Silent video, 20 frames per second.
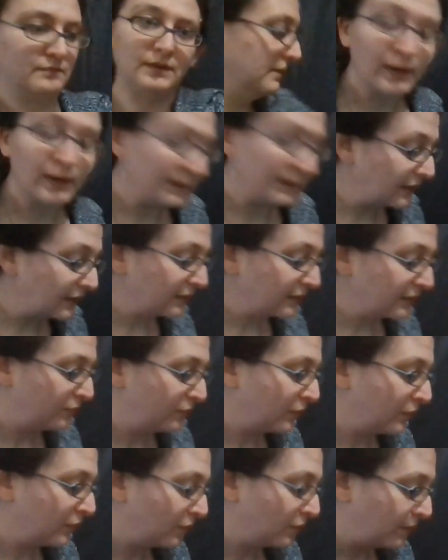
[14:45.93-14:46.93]
Next,
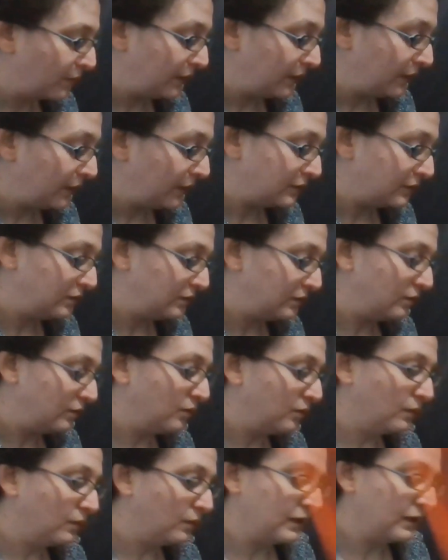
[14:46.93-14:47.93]
we're going
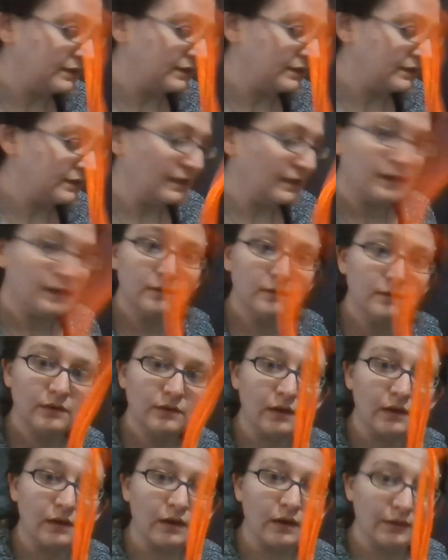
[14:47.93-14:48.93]
to take
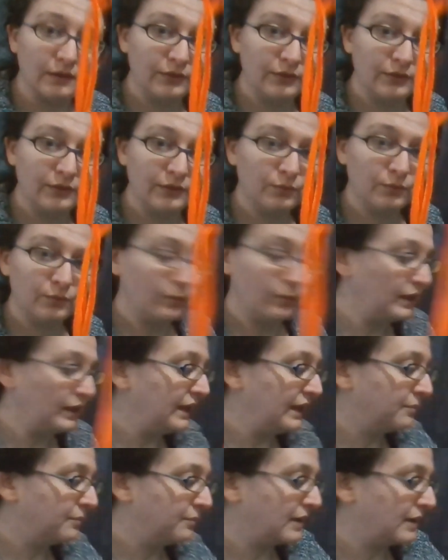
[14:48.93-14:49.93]

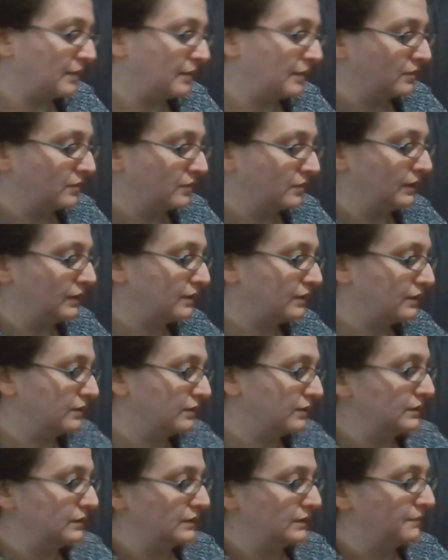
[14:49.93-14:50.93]
3 pipe
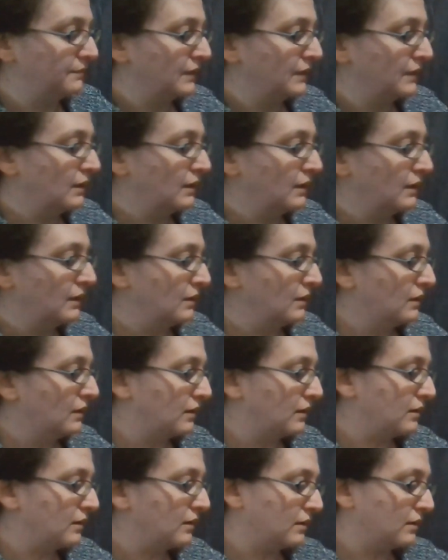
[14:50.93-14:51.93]
cleaners,
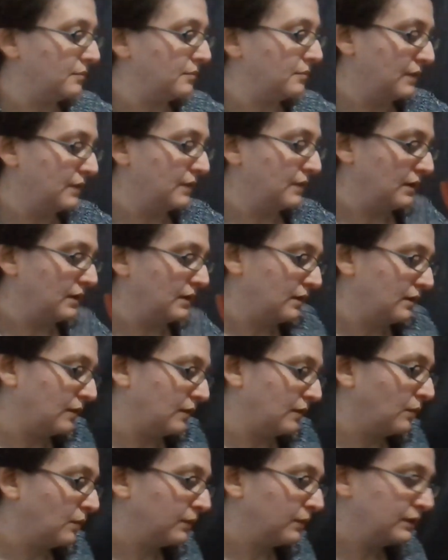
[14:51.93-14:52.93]
and
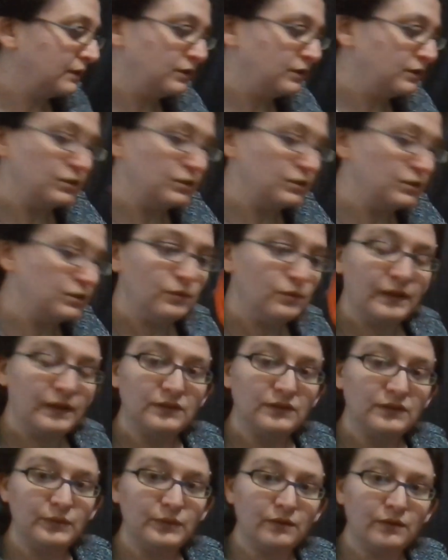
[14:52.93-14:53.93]
what we're going to do
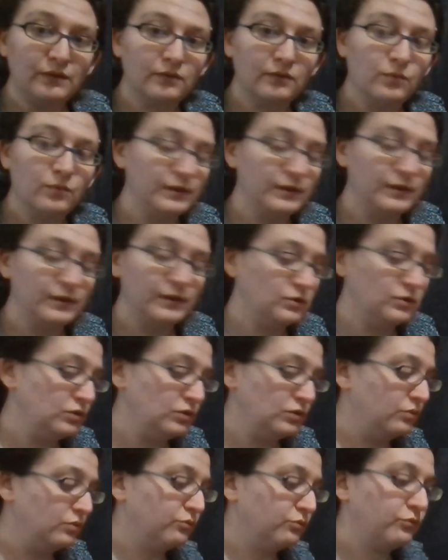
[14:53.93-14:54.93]
is we are going
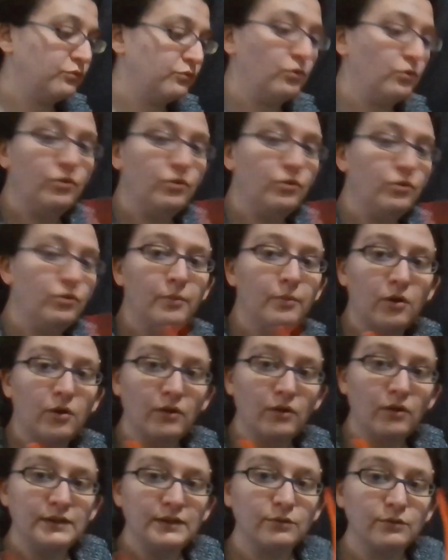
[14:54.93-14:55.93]
to fold them
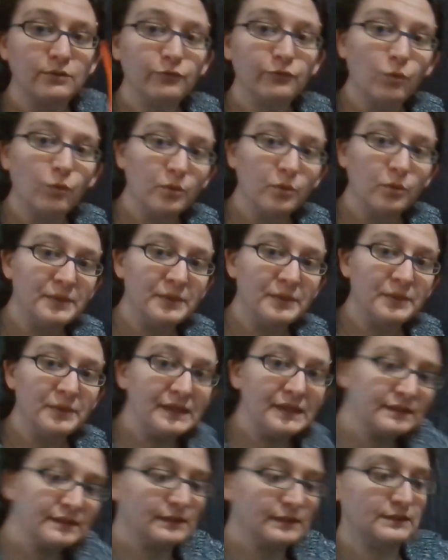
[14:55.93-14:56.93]
all into 4
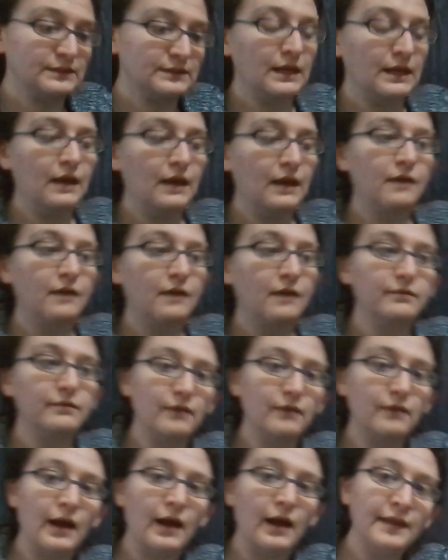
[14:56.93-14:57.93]
pieces
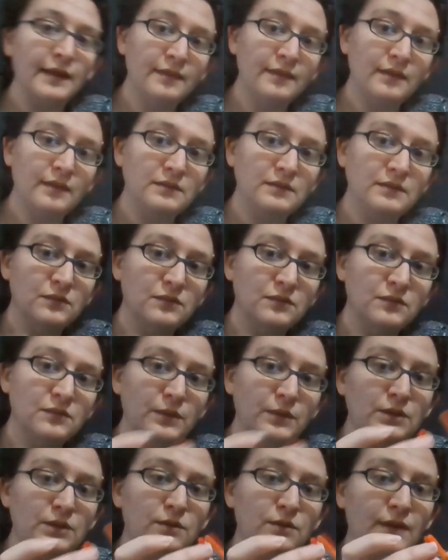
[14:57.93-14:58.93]
I think the easiest way
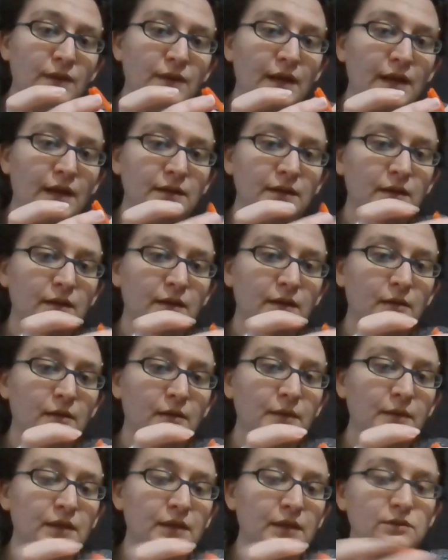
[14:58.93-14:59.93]
to do that
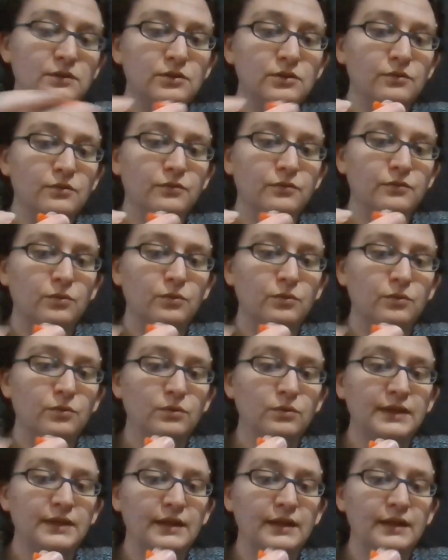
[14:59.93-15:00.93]
is to
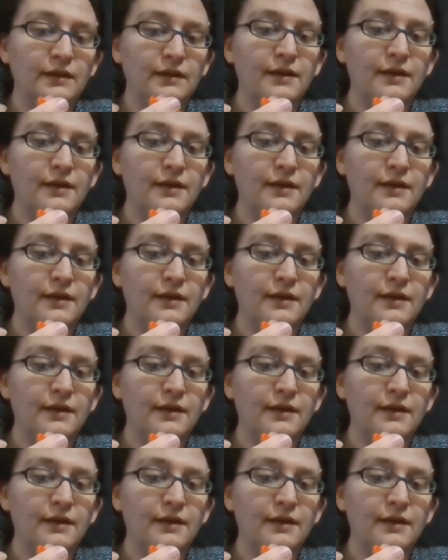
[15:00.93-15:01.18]
fold it in